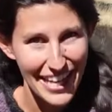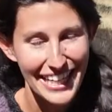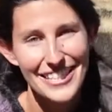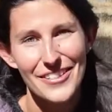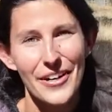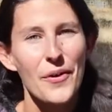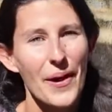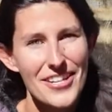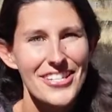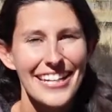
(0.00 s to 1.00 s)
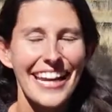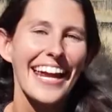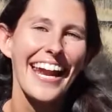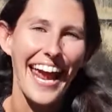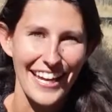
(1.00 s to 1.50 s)
that I do a question
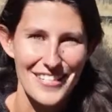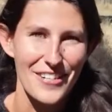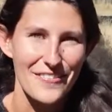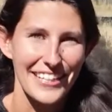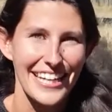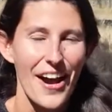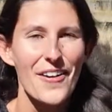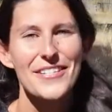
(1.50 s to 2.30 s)
and answer video.